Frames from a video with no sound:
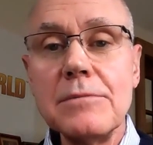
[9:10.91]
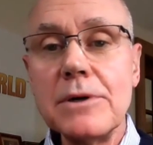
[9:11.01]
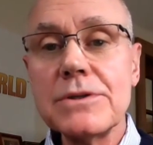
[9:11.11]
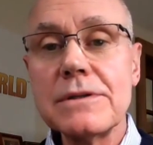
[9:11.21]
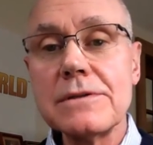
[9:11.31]

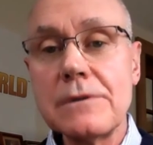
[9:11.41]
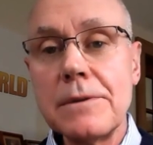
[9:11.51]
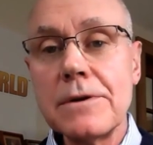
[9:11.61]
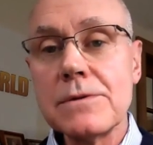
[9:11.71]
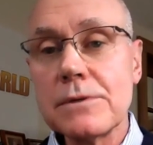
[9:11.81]
Most
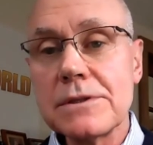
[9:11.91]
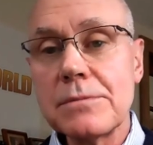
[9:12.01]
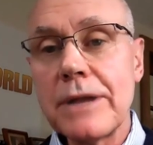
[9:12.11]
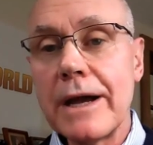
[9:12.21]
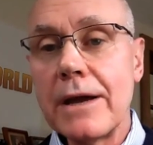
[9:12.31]
distributors will
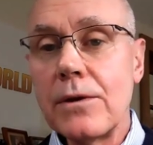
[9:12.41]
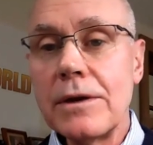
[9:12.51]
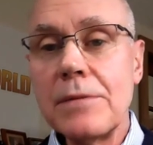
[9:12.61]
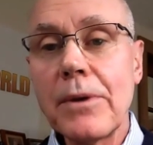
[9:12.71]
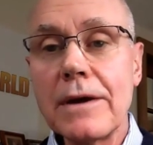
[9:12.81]
supply
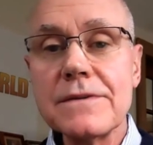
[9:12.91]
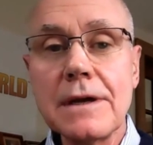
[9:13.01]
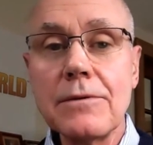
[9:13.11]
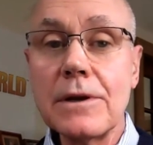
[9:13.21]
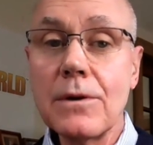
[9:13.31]
OE parts
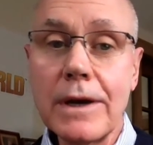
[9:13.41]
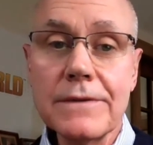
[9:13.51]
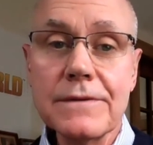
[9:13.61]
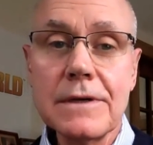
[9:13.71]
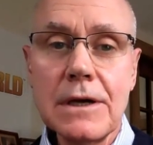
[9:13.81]
on
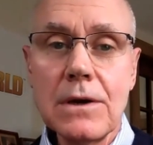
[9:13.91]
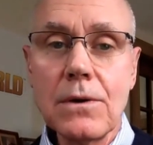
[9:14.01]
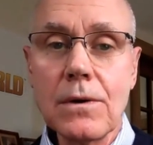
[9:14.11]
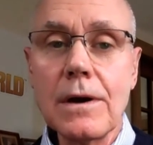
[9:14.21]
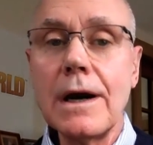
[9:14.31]
request
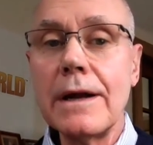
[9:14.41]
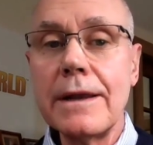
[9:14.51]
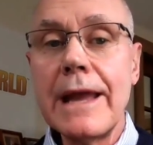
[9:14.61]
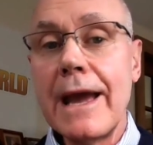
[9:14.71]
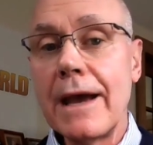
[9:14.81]
or on
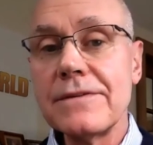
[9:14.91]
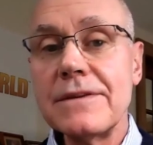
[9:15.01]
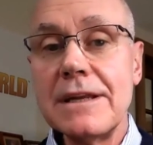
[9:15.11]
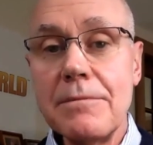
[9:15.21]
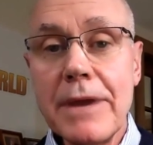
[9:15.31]
an
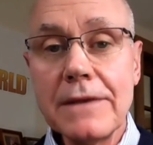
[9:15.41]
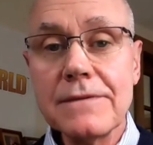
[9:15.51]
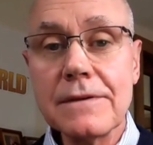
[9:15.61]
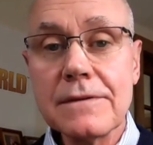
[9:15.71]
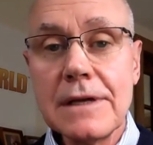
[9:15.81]
as-needed
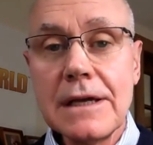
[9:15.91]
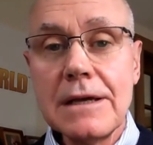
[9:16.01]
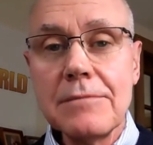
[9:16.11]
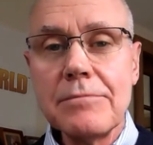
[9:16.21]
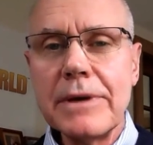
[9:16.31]
basis,
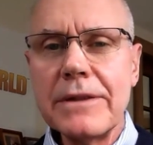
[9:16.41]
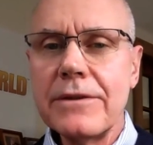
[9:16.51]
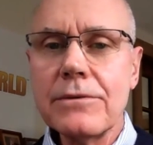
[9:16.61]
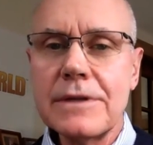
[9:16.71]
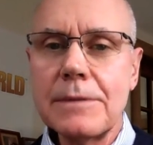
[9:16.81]
but
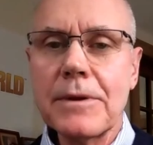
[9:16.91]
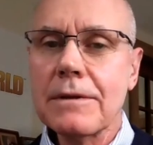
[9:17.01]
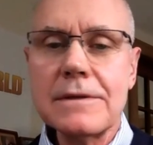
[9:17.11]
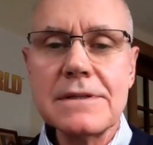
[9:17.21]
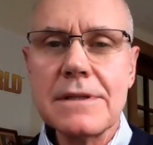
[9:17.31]
don't
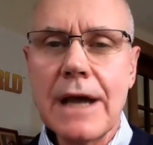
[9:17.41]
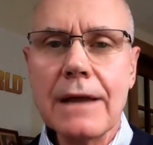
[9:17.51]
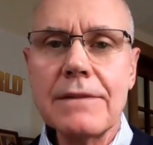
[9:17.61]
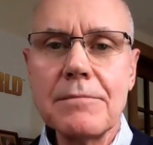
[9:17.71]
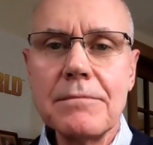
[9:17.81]
typically
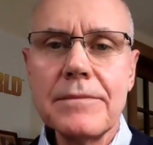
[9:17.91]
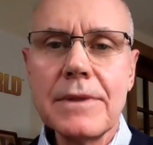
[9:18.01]
stock them.